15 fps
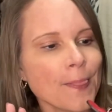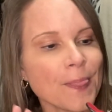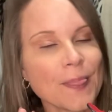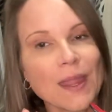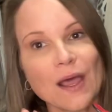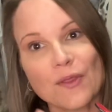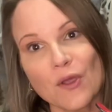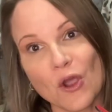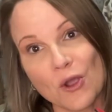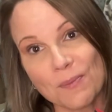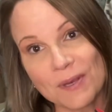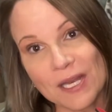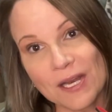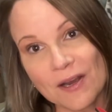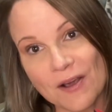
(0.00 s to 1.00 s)
Now, the
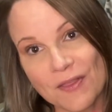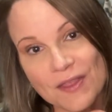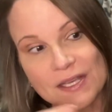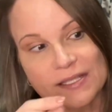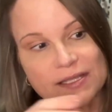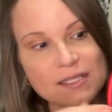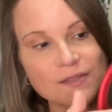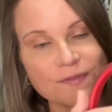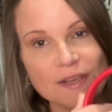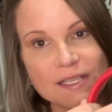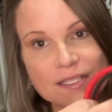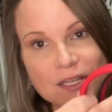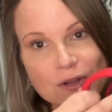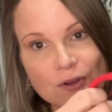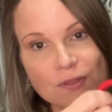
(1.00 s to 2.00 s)
opening on this is
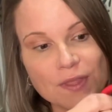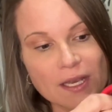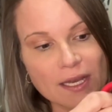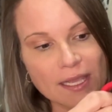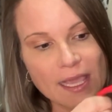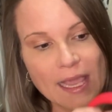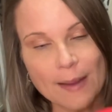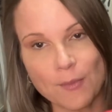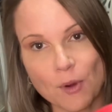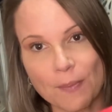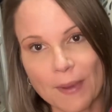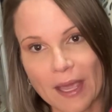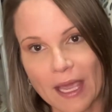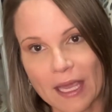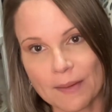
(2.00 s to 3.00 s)
fussier than a camera
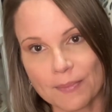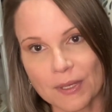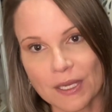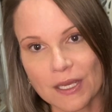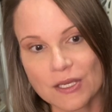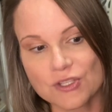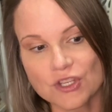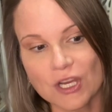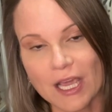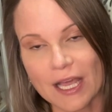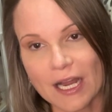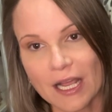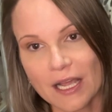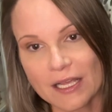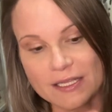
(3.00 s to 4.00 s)
bag because you got
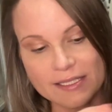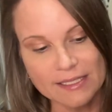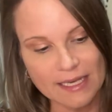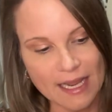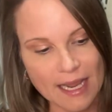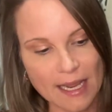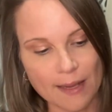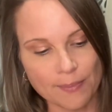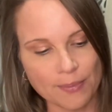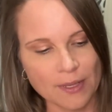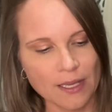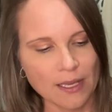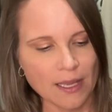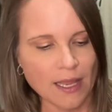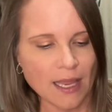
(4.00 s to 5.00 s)
to unsnap,
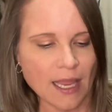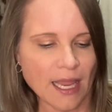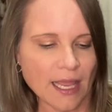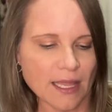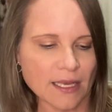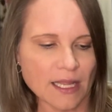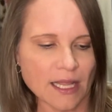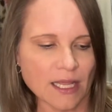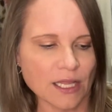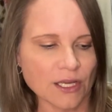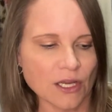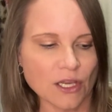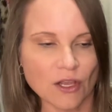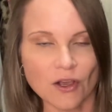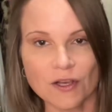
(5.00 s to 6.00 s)
and then
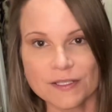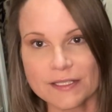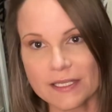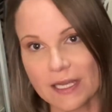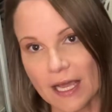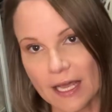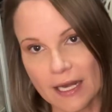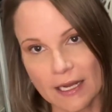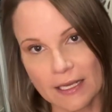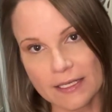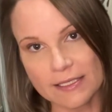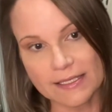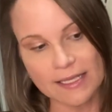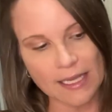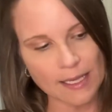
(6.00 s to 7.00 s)
you also got to
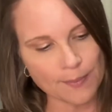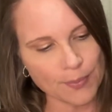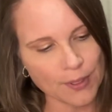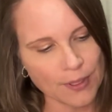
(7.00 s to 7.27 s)
unzip.